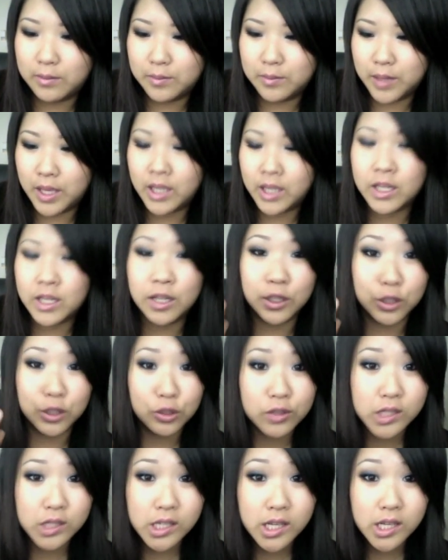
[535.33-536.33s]
in
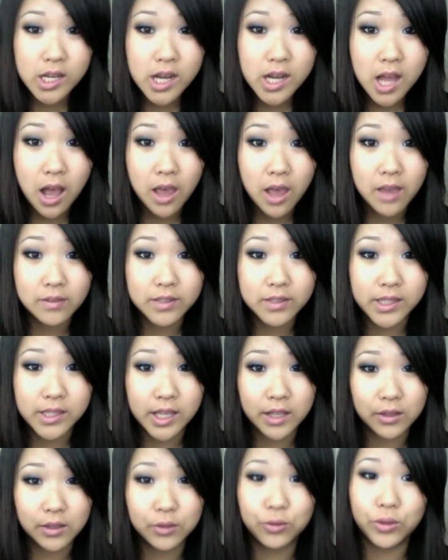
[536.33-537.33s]
conclusion, I have
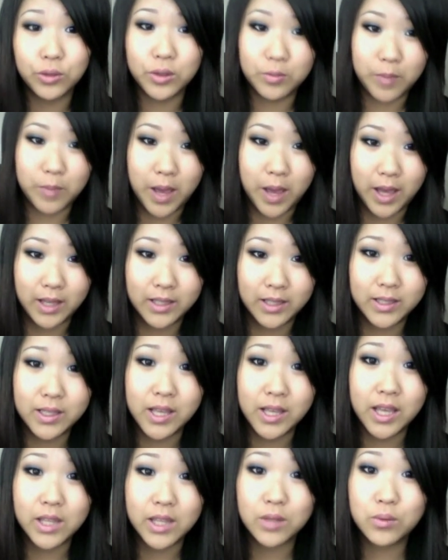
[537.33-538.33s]
settled with MAC's.
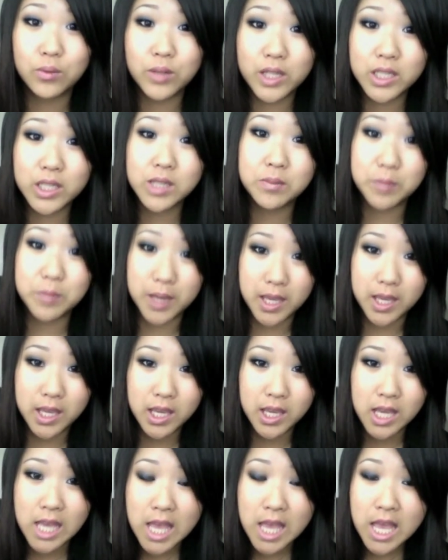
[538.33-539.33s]
And the reason
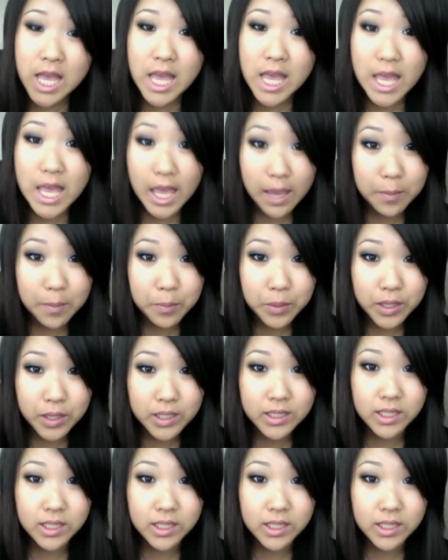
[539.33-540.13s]
being, Hip is